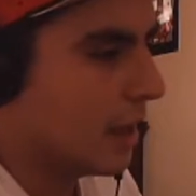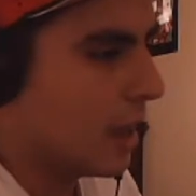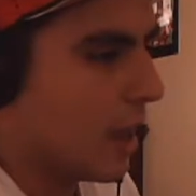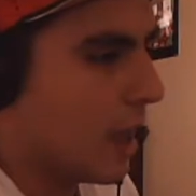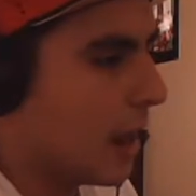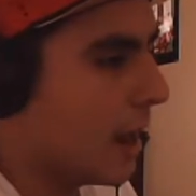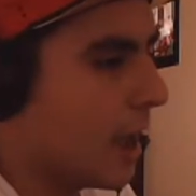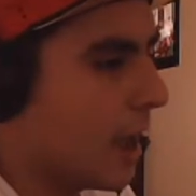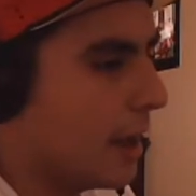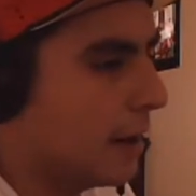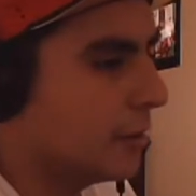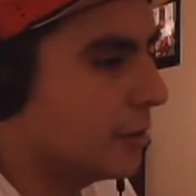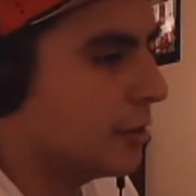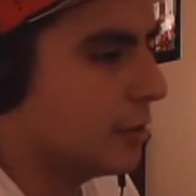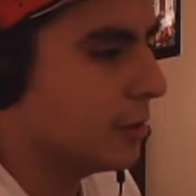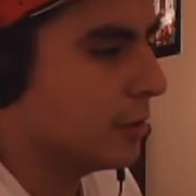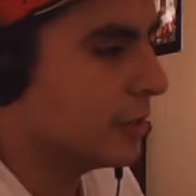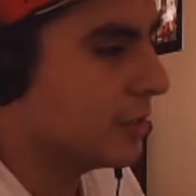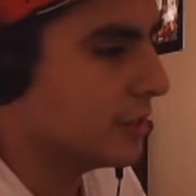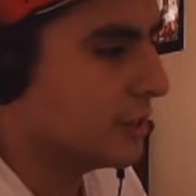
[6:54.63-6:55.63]
I, I don't
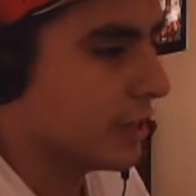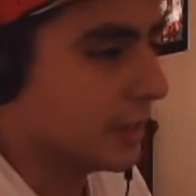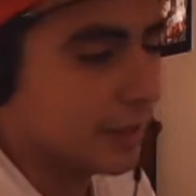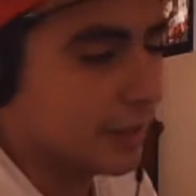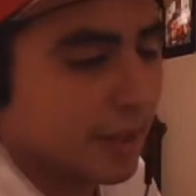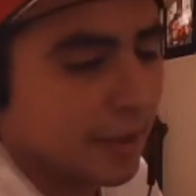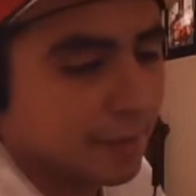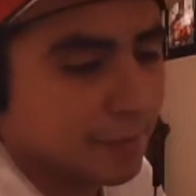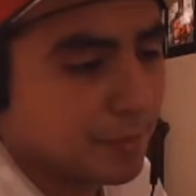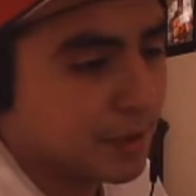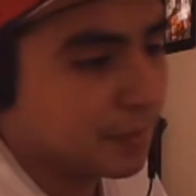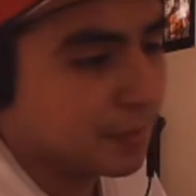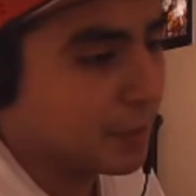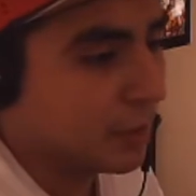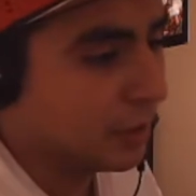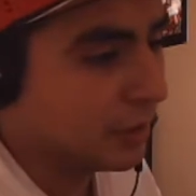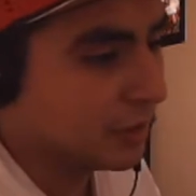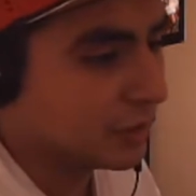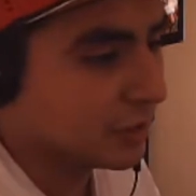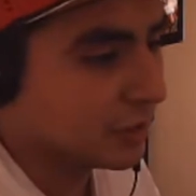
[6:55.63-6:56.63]
know. He it, Big
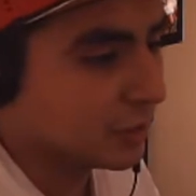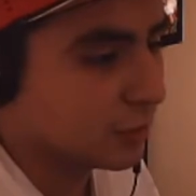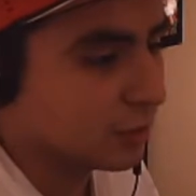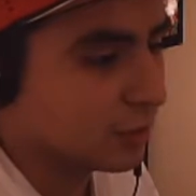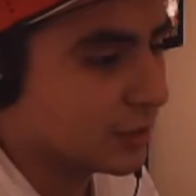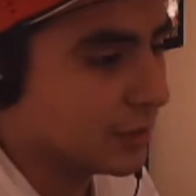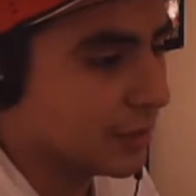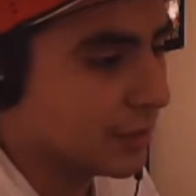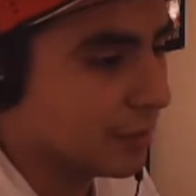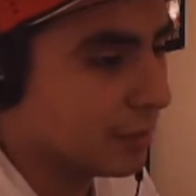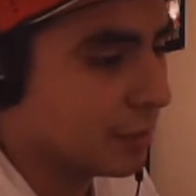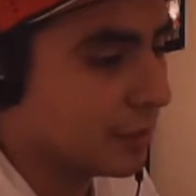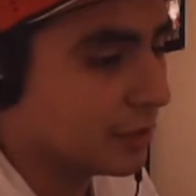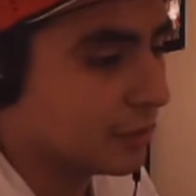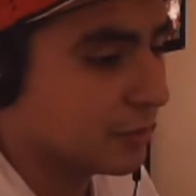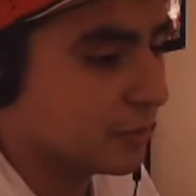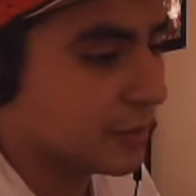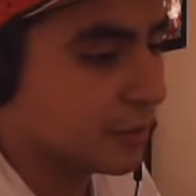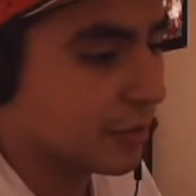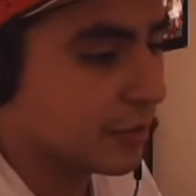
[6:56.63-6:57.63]
Pun is just really
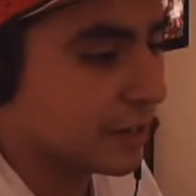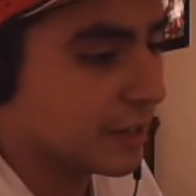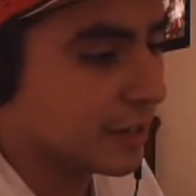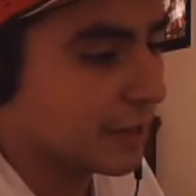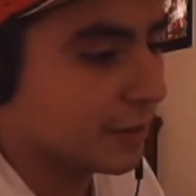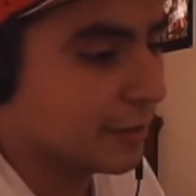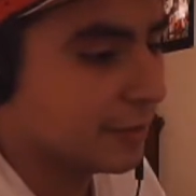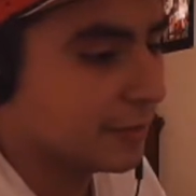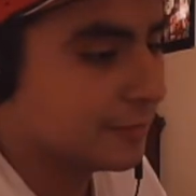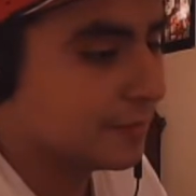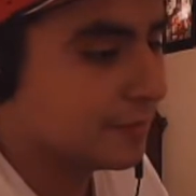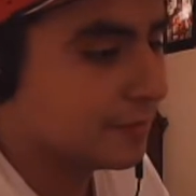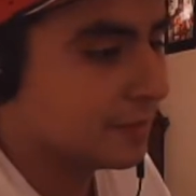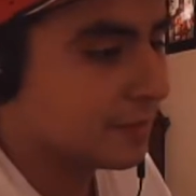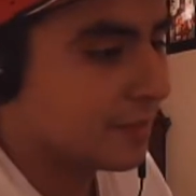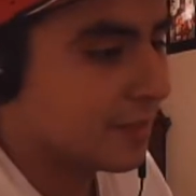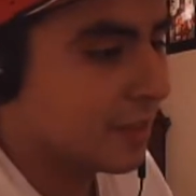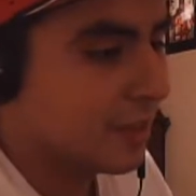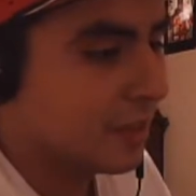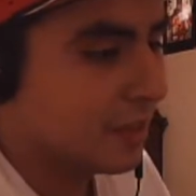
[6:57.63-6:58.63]
impressing me right now.
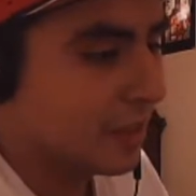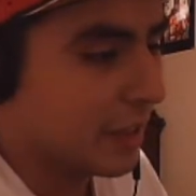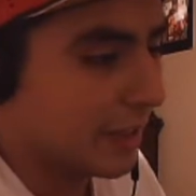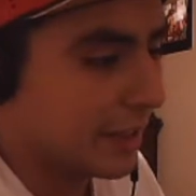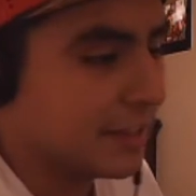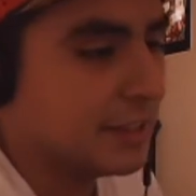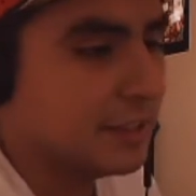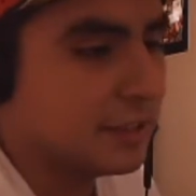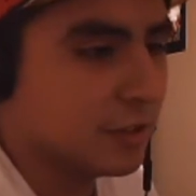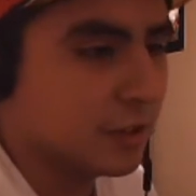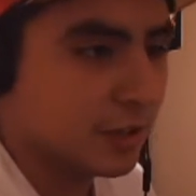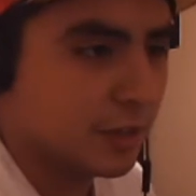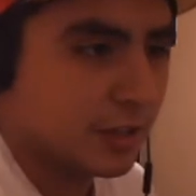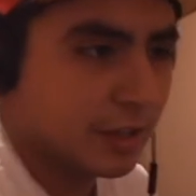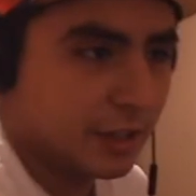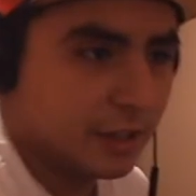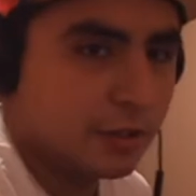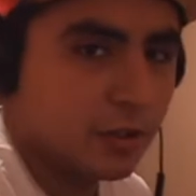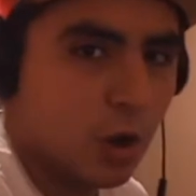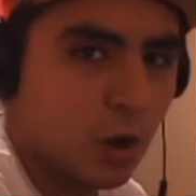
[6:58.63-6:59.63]
Like he's
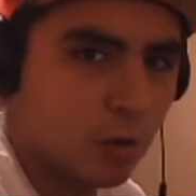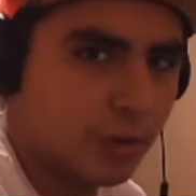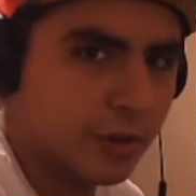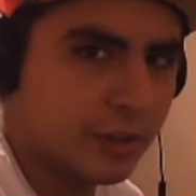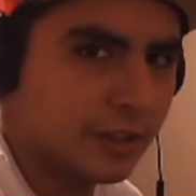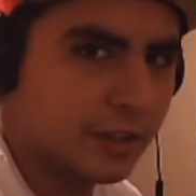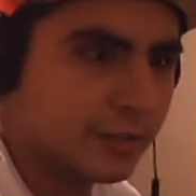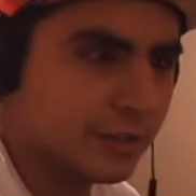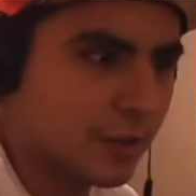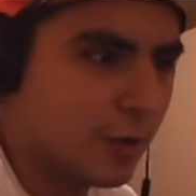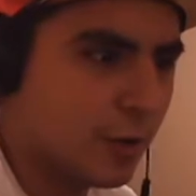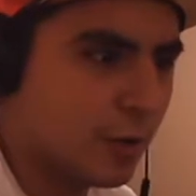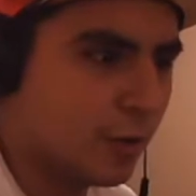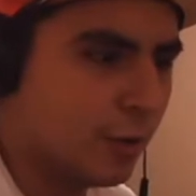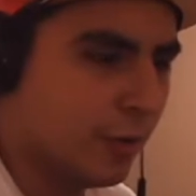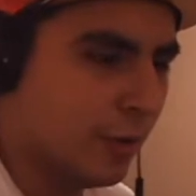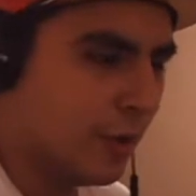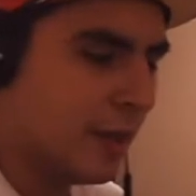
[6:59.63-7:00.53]
he's owning his own,